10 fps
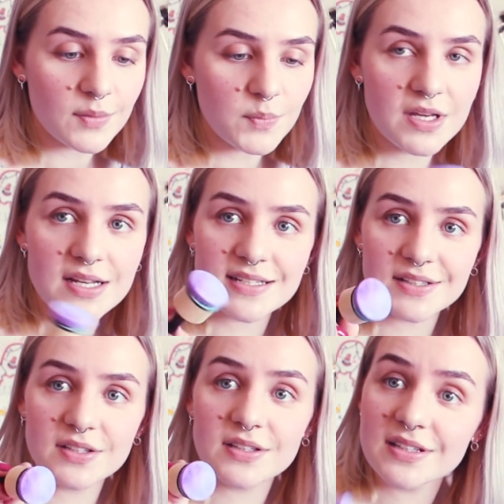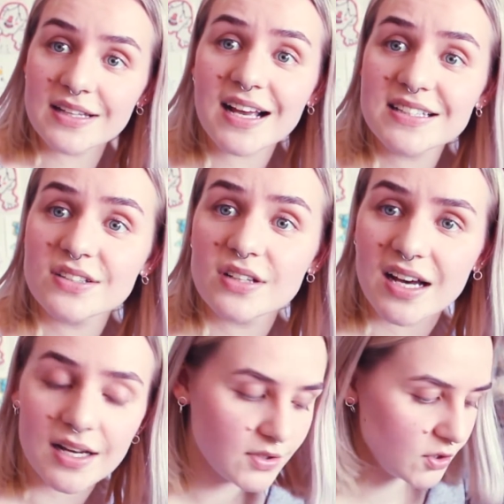Because
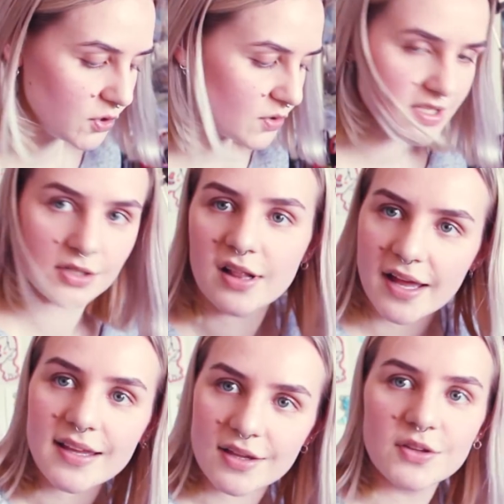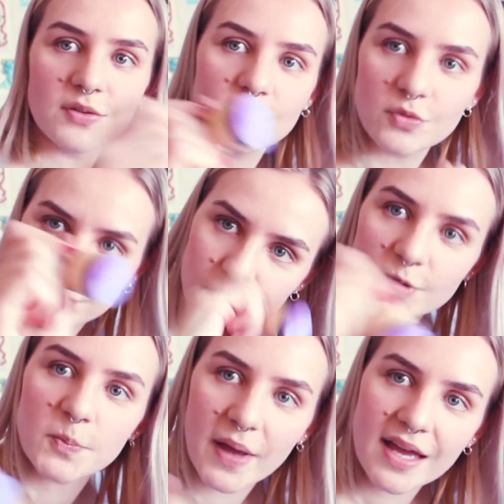you use it like, you
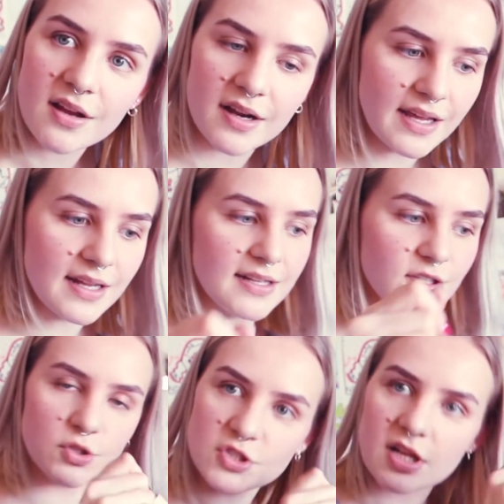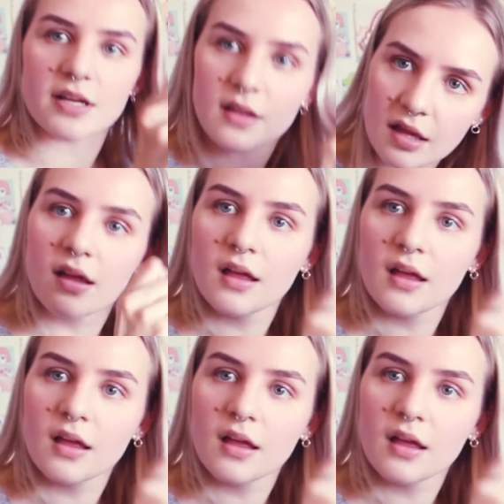put paint on it and then you just like,